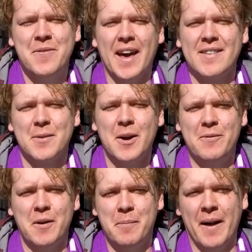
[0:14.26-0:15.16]
Thanks,
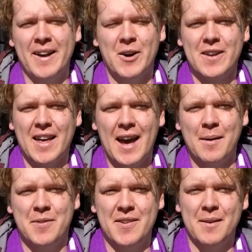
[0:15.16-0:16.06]
Rooey, for playing all the
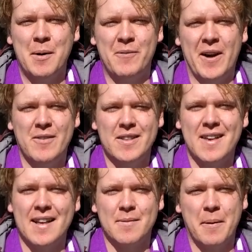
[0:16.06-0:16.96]
games. You're my
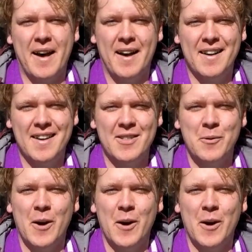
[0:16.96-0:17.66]
favourite Saints player in the